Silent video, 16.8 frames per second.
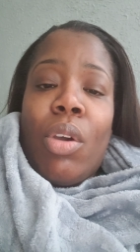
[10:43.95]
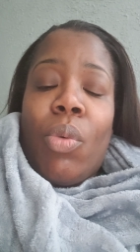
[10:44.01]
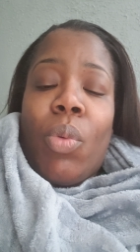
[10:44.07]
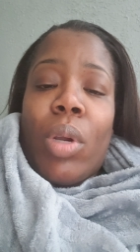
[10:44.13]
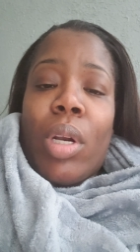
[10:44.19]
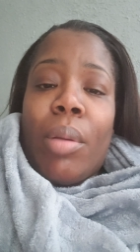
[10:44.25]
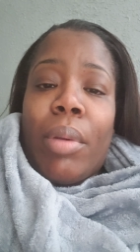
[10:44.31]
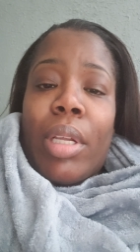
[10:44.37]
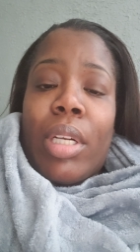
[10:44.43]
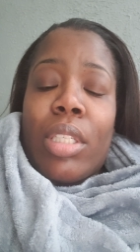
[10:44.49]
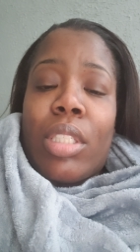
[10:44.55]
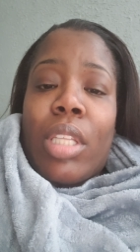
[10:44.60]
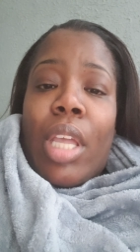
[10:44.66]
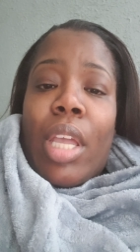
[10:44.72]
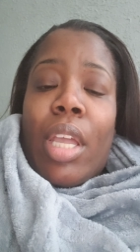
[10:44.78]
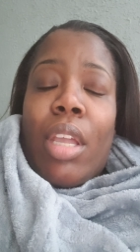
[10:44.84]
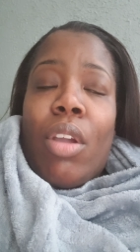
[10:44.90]
what I'm going to
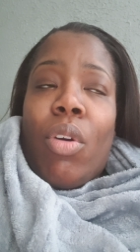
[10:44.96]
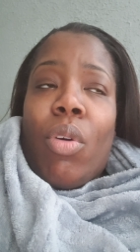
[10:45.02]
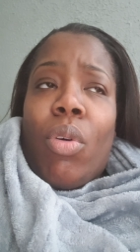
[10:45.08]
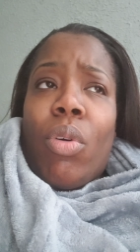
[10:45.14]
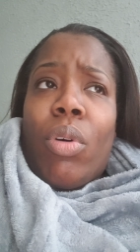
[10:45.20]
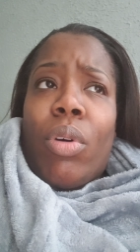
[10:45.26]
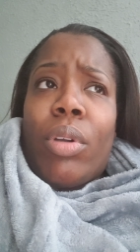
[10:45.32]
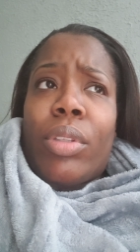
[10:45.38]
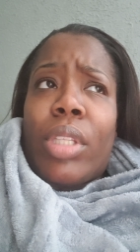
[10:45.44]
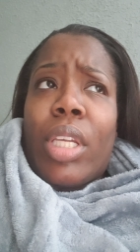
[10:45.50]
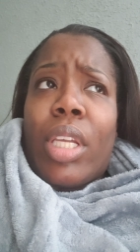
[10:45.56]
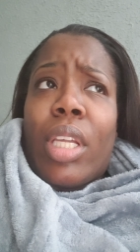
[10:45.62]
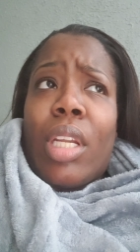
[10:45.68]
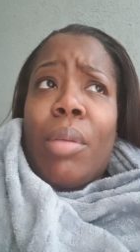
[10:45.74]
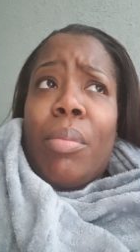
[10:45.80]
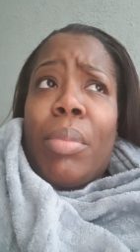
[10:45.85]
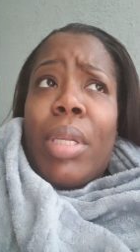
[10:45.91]
say or
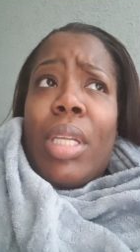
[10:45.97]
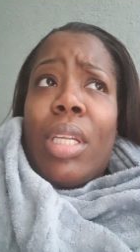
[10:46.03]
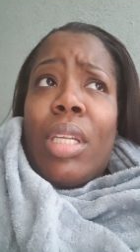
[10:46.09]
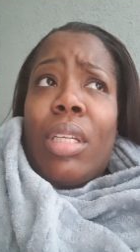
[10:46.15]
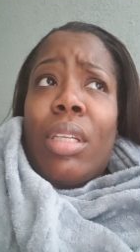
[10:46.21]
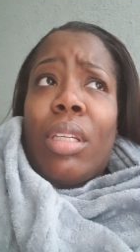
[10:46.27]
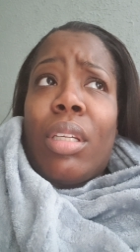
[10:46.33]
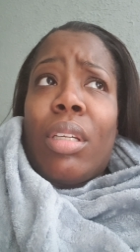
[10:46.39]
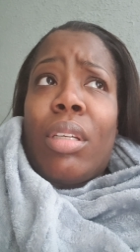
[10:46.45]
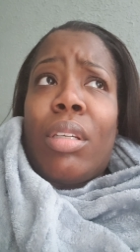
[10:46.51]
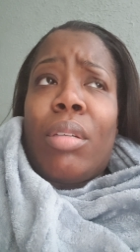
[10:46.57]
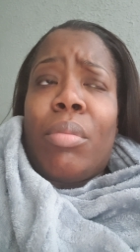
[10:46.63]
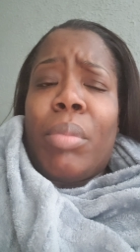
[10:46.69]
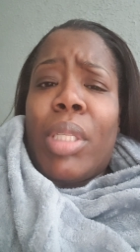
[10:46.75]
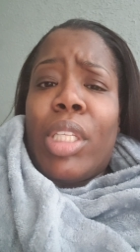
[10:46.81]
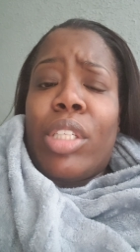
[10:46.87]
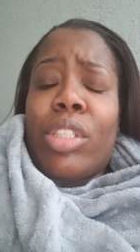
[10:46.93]
thinking I'm being
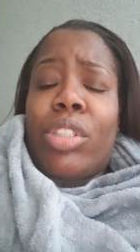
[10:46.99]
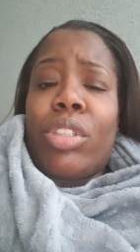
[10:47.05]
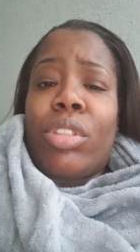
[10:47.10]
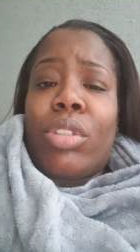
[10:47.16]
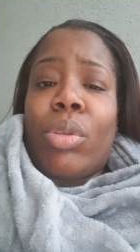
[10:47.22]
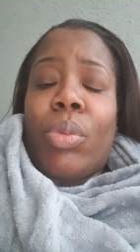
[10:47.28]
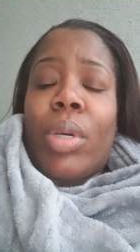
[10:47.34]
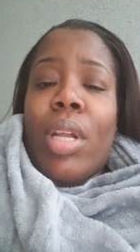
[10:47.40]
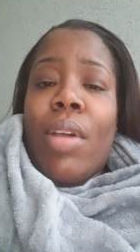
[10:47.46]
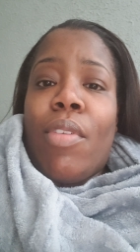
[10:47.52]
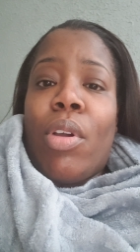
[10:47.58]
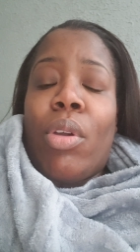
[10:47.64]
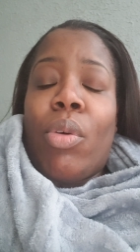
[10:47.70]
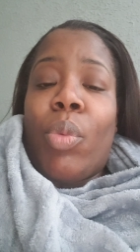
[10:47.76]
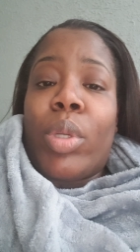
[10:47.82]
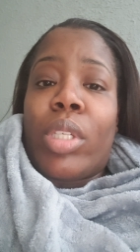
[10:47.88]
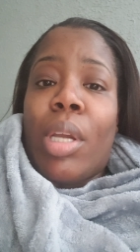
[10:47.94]
malicious or whatever,
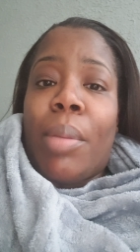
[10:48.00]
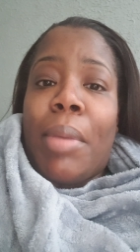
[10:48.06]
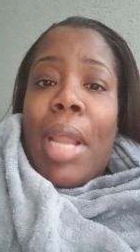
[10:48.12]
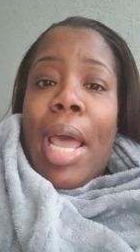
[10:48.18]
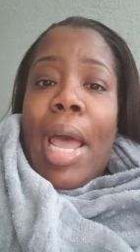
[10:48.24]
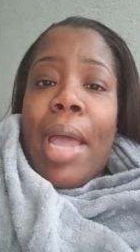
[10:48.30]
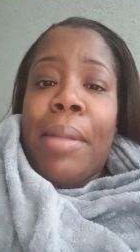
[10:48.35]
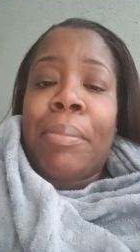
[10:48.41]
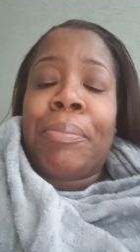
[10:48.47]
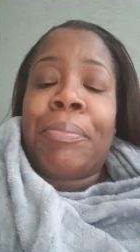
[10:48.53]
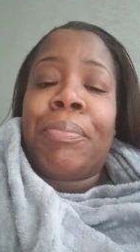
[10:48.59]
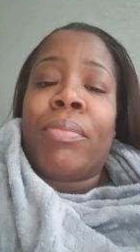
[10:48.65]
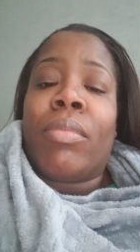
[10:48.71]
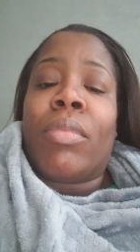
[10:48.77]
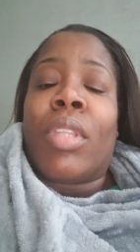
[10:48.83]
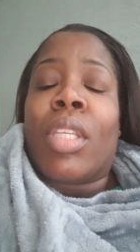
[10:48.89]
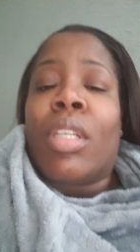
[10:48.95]
which I'm not.
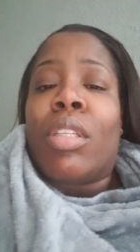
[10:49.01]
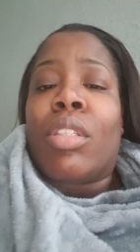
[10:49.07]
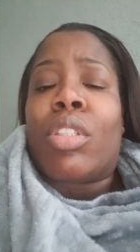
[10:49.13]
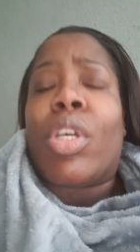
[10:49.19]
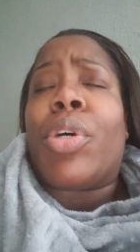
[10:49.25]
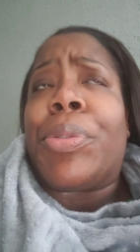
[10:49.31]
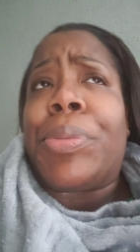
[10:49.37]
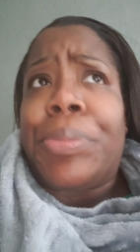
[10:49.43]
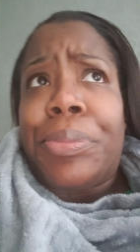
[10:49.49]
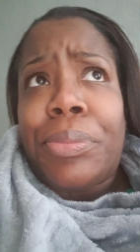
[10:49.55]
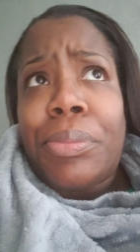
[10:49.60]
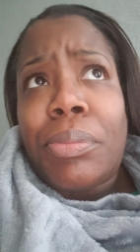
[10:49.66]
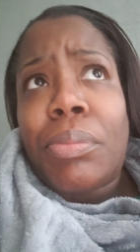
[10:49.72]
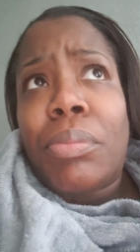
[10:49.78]
So,